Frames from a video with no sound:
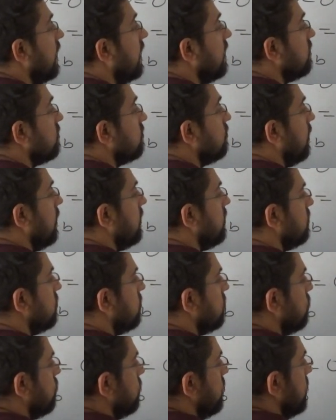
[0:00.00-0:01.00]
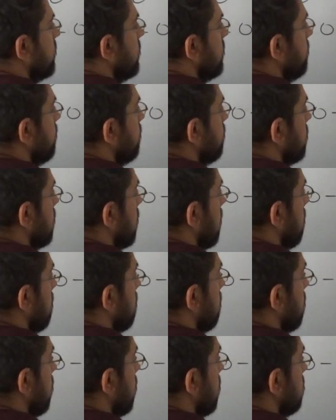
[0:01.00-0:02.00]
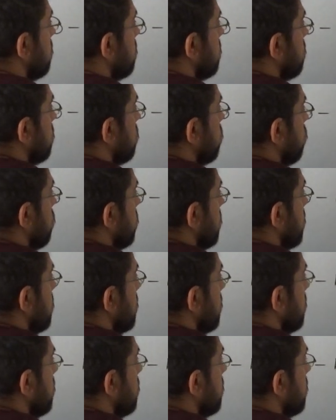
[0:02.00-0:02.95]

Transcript: x minus 3 plus 3.